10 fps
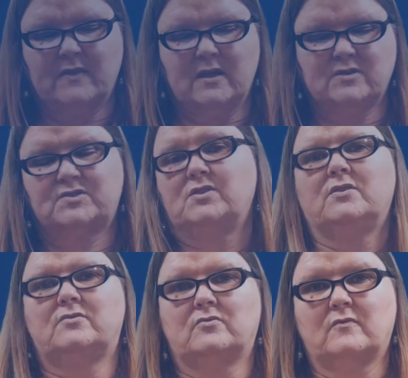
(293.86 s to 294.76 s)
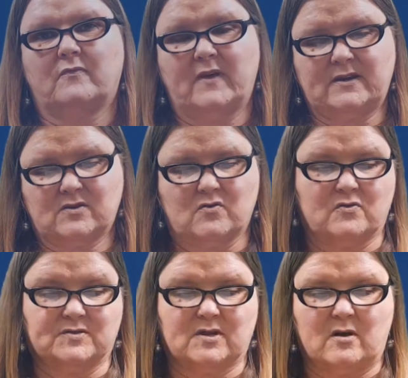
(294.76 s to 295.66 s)
external VET
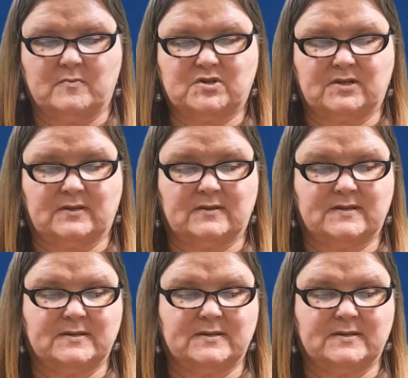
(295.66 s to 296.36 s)
course options?